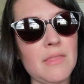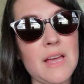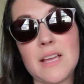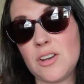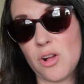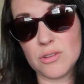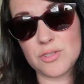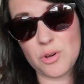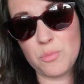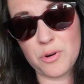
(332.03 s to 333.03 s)
that can
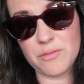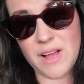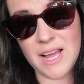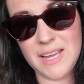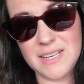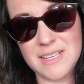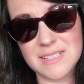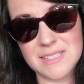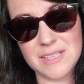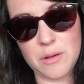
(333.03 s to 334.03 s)
also provide
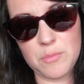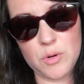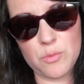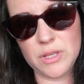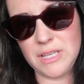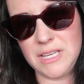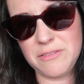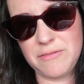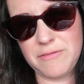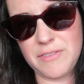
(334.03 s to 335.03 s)
some
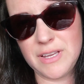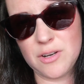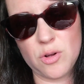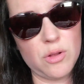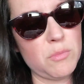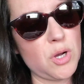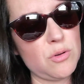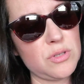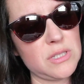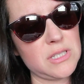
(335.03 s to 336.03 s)
relief. It
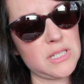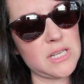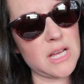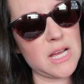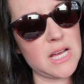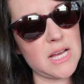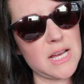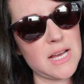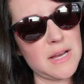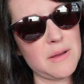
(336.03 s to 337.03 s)
almost
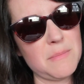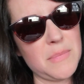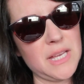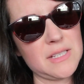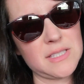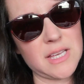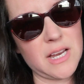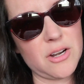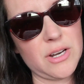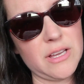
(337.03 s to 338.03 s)
makes the
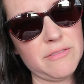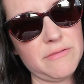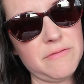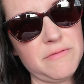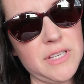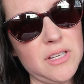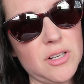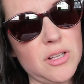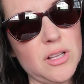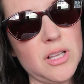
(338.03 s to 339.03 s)
area
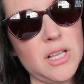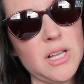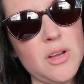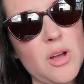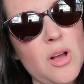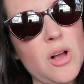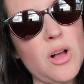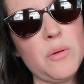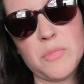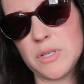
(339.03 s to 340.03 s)
feel
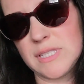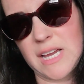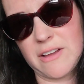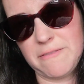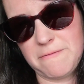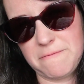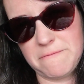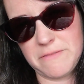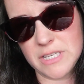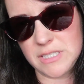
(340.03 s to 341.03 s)
almost like a
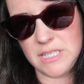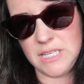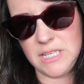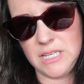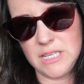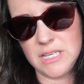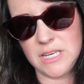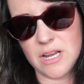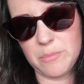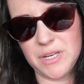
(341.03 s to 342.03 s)
fuzzy
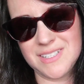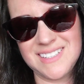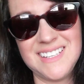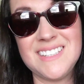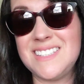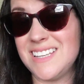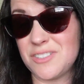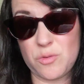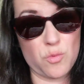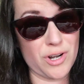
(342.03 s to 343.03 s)
numbness. It
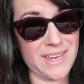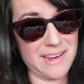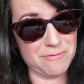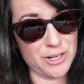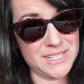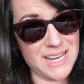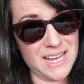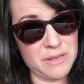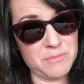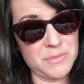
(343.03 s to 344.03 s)
doesn't work every
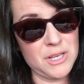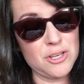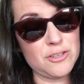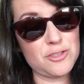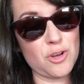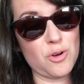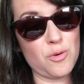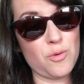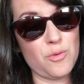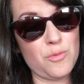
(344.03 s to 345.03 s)
time,
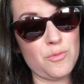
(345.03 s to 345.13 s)
so